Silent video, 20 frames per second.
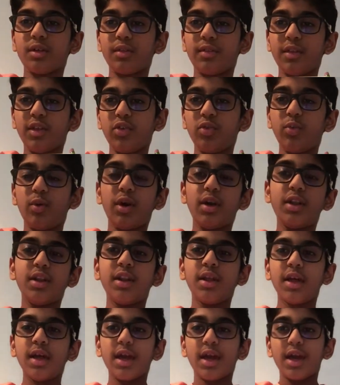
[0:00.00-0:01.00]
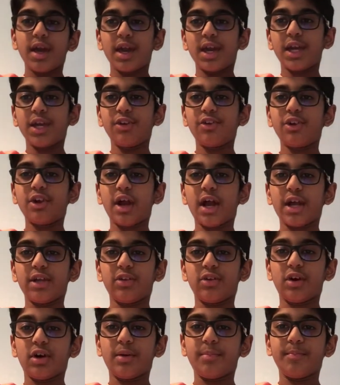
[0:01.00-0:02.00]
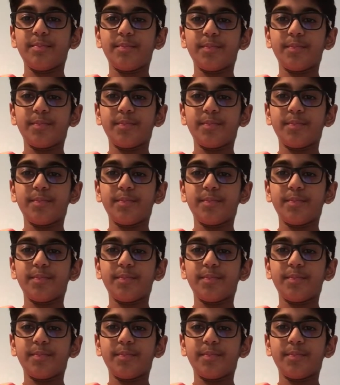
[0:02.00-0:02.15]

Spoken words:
This one and your high tom.